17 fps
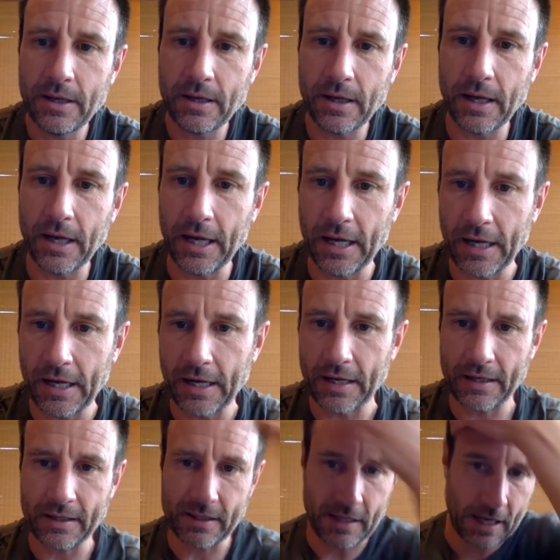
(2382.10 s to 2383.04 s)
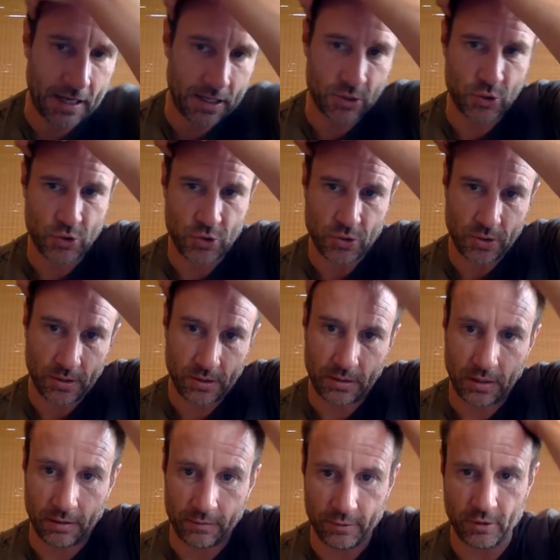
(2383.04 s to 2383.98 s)
Cash,
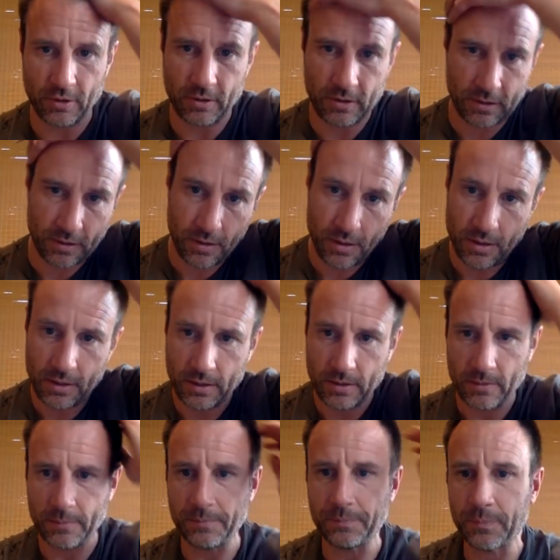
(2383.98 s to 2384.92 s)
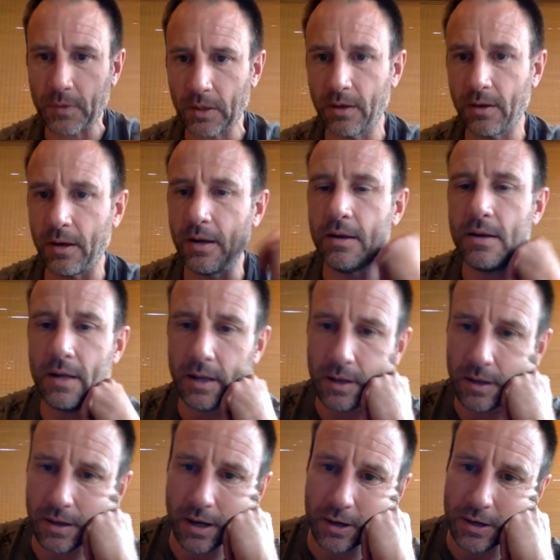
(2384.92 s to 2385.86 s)
love your.
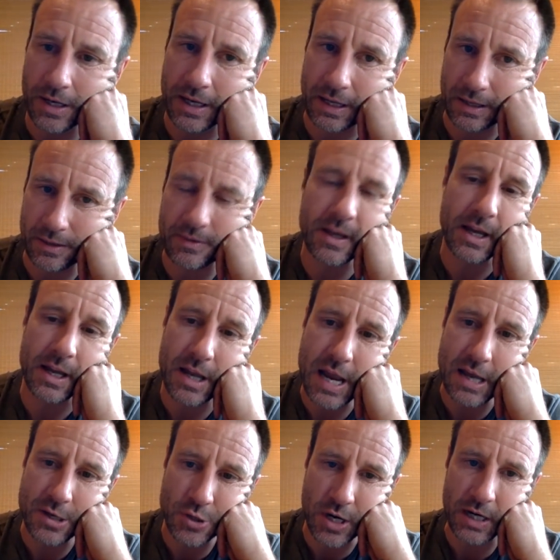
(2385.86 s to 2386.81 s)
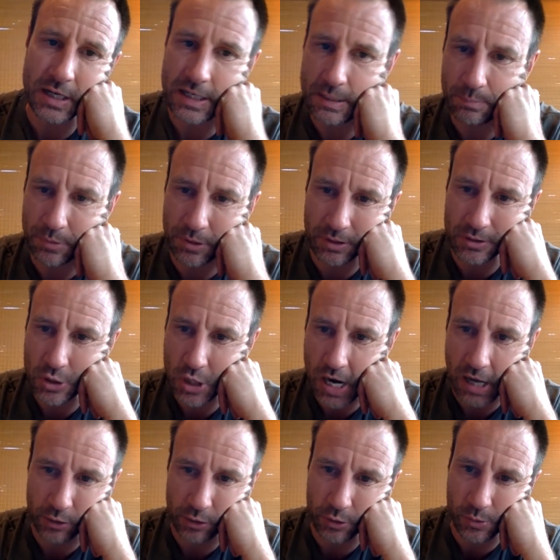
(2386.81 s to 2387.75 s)
Oh yeah, I try to keep the
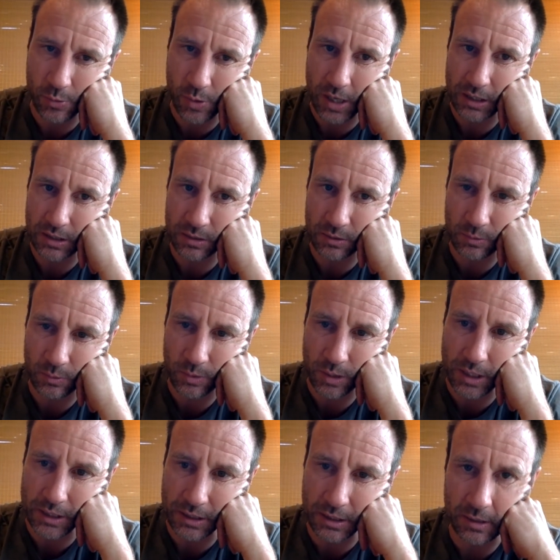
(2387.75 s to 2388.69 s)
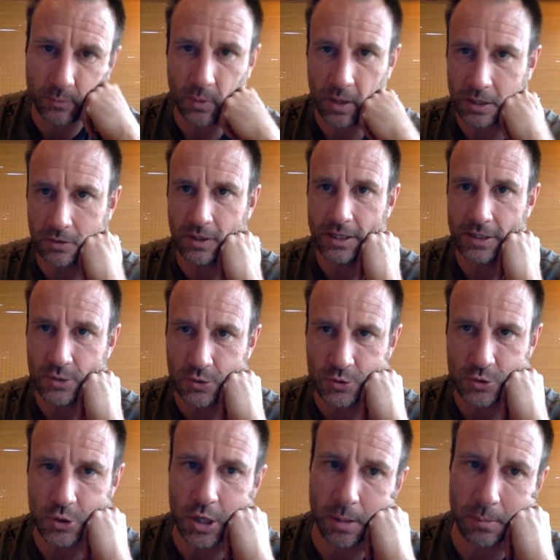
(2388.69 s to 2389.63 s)
childhood
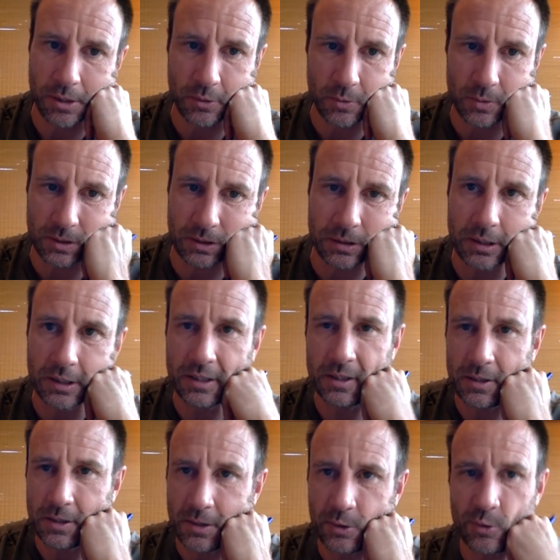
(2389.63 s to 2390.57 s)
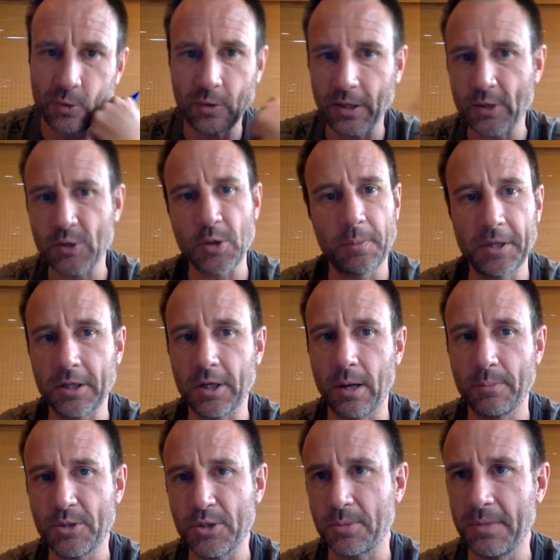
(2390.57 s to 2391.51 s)
recollections coming when something
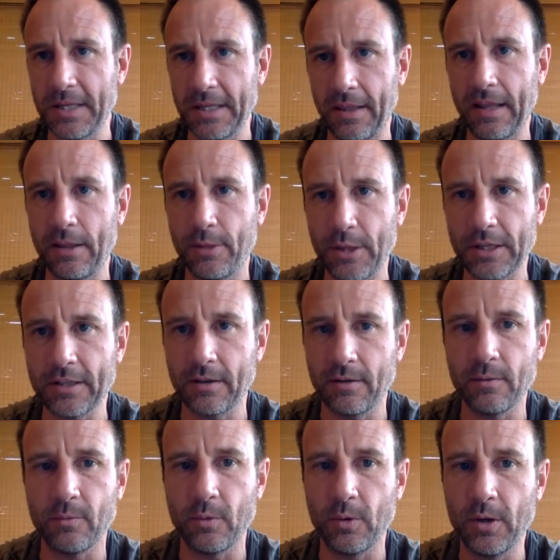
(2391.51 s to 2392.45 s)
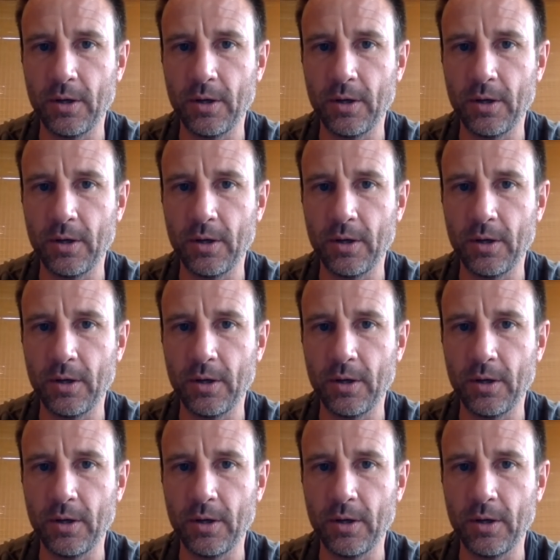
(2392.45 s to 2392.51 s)
comes to me that I think can